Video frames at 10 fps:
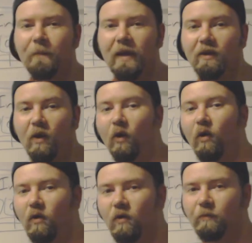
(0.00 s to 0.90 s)
in
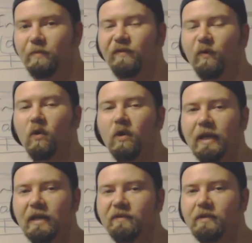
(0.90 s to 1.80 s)
whole before
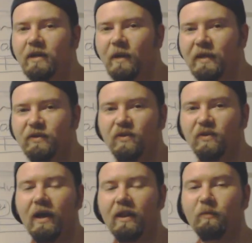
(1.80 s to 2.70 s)
even coming to a
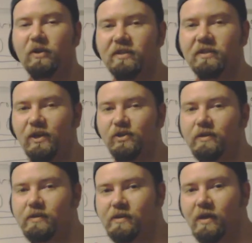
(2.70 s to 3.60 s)
lot of the
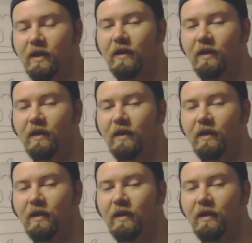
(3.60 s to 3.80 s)
presentations,